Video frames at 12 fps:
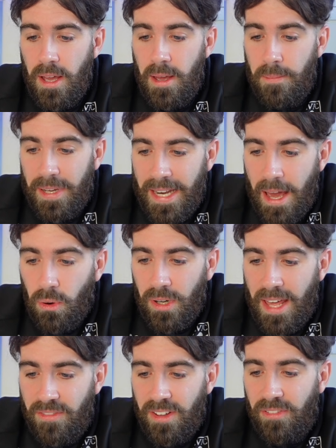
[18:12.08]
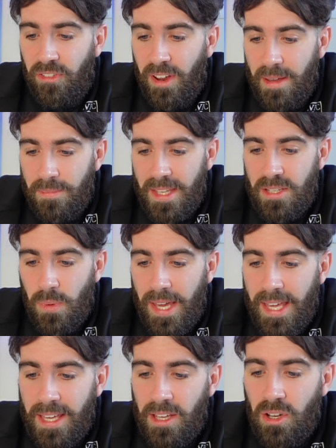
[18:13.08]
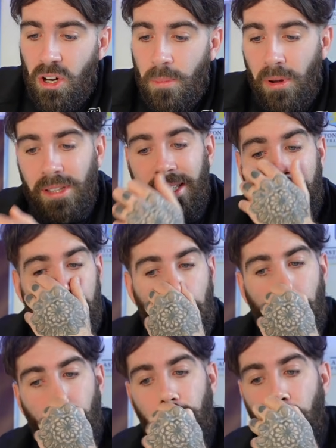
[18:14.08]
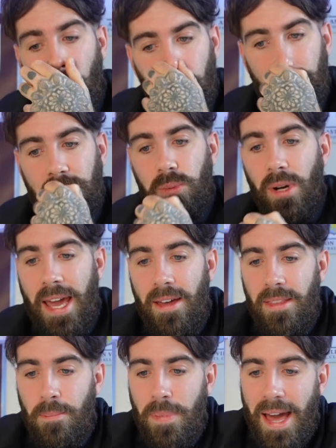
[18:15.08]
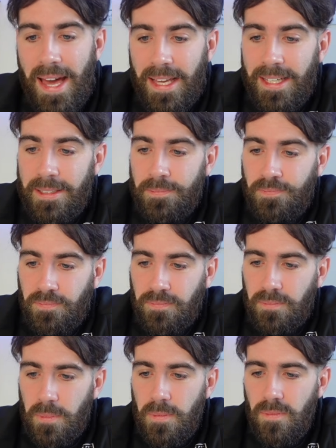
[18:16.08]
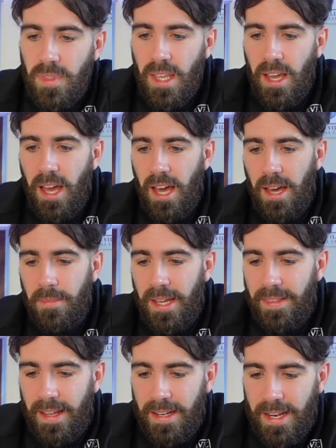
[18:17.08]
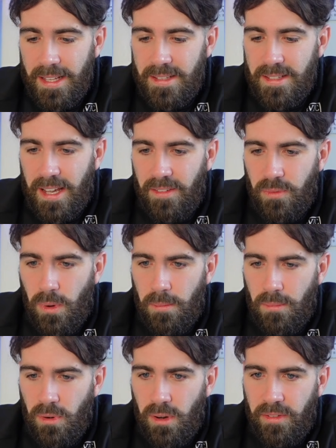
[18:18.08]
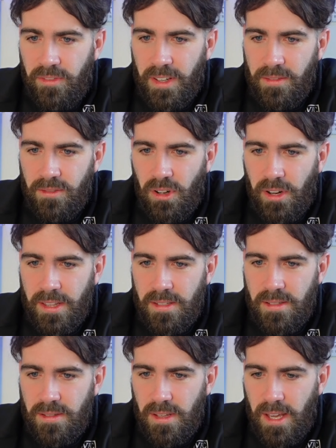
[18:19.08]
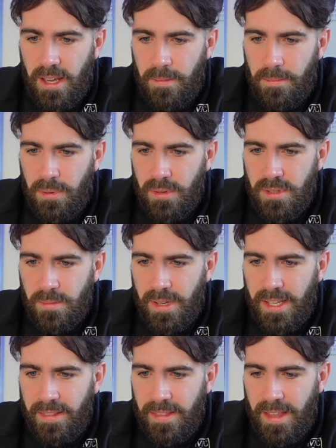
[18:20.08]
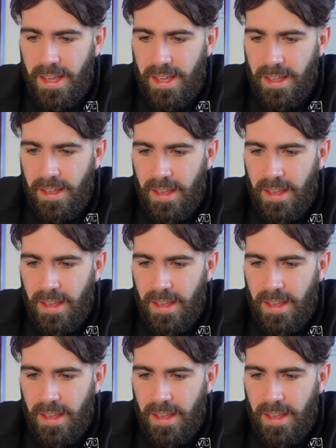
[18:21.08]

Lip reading: be now or never for him this week. Come on, Dino, pull this one out the bag. And then let's have one more. I think Ryan's put something in there.